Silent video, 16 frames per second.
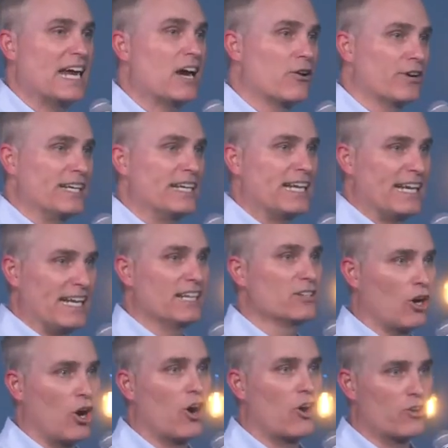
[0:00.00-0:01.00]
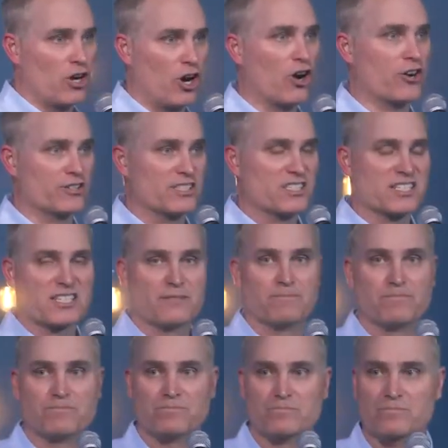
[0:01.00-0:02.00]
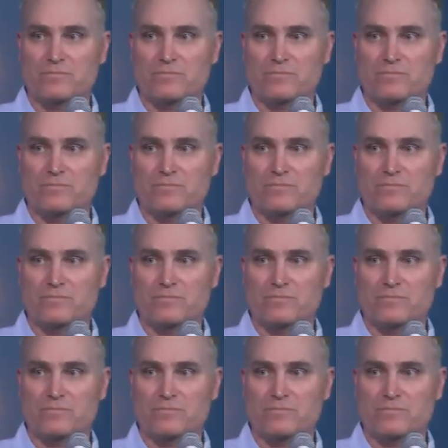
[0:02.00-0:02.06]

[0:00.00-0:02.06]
carry in our hearts.